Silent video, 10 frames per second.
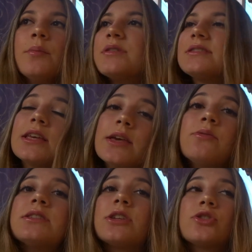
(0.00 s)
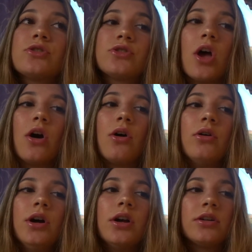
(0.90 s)
But so it was like
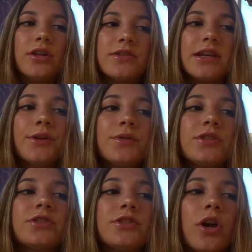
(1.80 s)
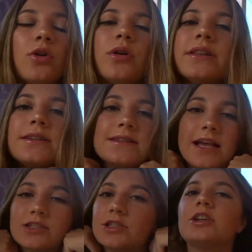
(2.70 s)
so close, and it was so cool. And this is
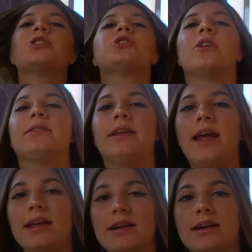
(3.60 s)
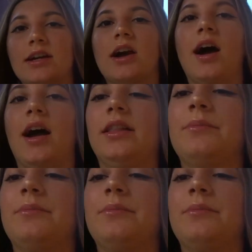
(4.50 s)
actually a shirt that I got.